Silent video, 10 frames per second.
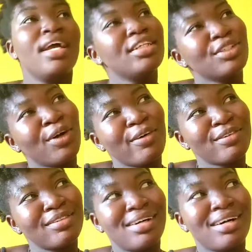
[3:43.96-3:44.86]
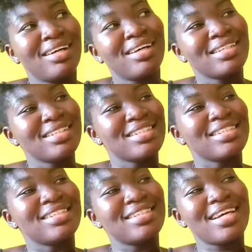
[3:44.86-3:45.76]
you know,
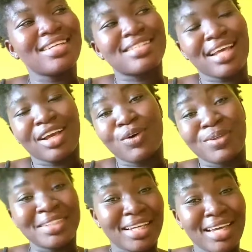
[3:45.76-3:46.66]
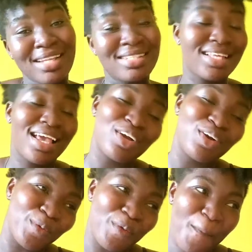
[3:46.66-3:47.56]
years ago, decades
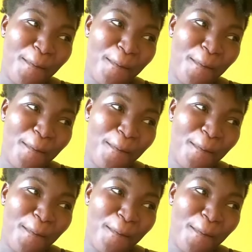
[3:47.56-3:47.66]
ago,